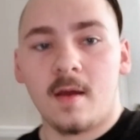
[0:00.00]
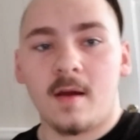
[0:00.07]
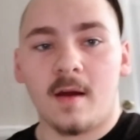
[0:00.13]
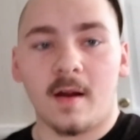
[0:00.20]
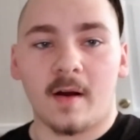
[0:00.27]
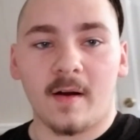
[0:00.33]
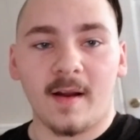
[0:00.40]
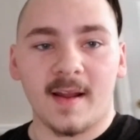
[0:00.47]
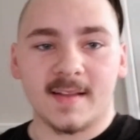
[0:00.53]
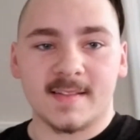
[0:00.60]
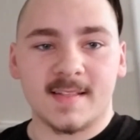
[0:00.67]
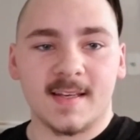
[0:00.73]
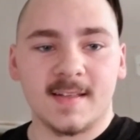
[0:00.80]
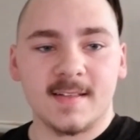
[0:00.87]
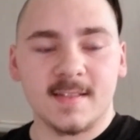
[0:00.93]
Alright,
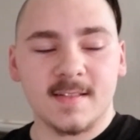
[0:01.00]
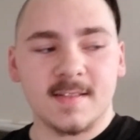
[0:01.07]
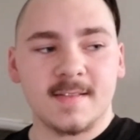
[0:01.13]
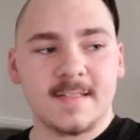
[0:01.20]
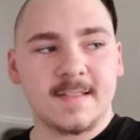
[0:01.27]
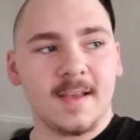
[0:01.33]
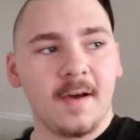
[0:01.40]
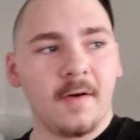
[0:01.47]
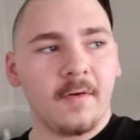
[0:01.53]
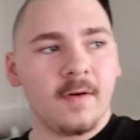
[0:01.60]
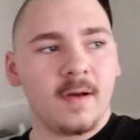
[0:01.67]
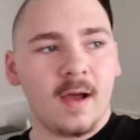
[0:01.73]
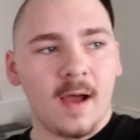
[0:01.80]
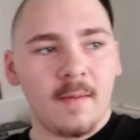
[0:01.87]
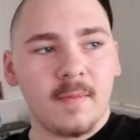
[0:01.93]
so
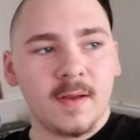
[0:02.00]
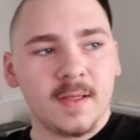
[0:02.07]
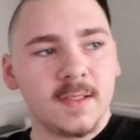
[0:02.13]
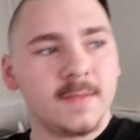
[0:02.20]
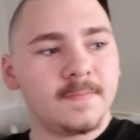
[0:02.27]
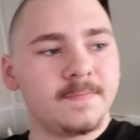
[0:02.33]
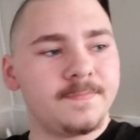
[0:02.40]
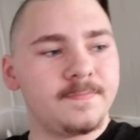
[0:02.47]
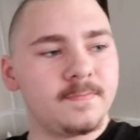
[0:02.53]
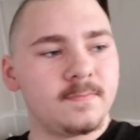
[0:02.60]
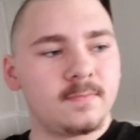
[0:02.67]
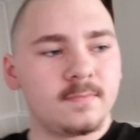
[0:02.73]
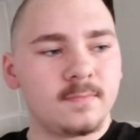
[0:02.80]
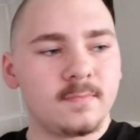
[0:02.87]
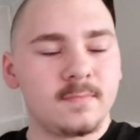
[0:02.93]
I'm gonna
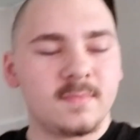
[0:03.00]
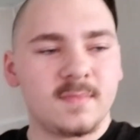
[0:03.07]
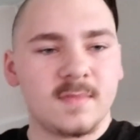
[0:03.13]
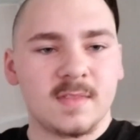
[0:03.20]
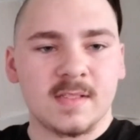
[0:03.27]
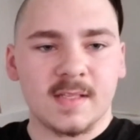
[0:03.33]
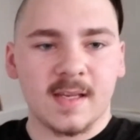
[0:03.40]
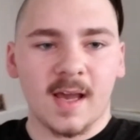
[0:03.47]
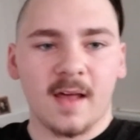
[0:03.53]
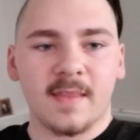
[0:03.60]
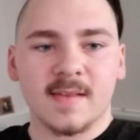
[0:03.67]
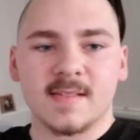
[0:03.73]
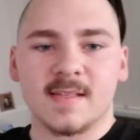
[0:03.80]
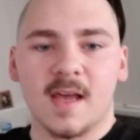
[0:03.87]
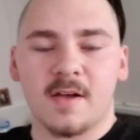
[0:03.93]
see how
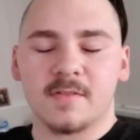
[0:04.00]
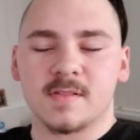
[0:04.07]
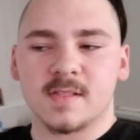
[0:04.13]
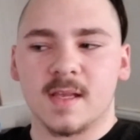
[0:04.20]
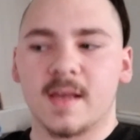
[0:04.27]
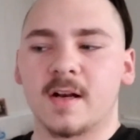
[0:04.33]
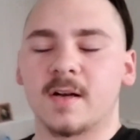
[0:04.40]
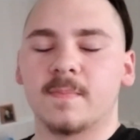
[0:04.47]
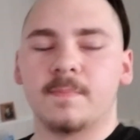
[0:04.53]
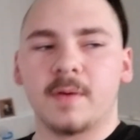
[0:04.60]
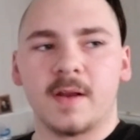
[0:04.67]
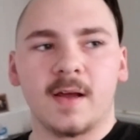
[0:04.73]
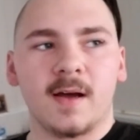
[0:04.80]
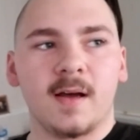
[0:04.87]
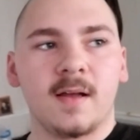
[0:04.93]
this sounds later,
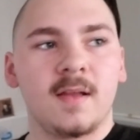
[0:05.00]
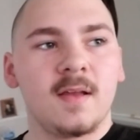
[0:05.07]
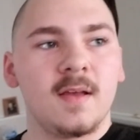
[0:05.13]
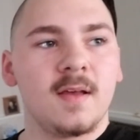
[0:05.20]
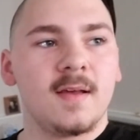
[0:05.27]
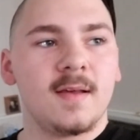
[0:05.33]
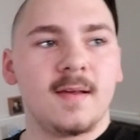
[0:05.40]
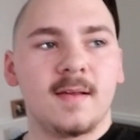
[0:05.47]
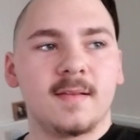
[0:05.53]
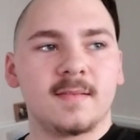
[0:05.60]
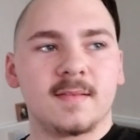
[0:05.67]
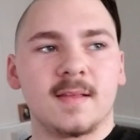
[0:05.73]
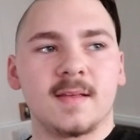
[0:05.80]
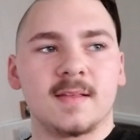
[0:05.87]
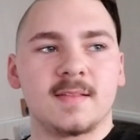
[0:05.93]
but
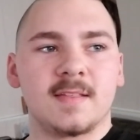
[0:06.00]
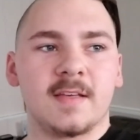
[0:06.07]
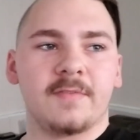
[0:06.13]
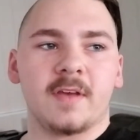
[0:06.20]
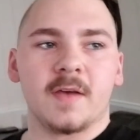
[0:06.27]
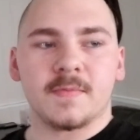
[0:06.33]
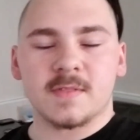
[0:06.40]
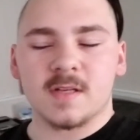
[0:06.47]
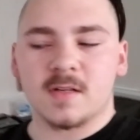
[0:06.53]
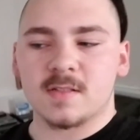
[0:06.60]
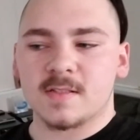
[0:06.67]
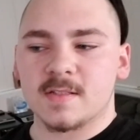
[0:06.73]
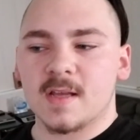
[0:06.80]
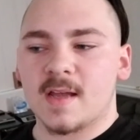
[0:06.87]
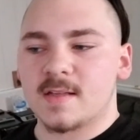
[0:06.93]
the TV upstairs
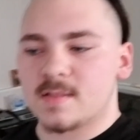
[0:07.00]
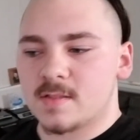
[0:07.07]
is on,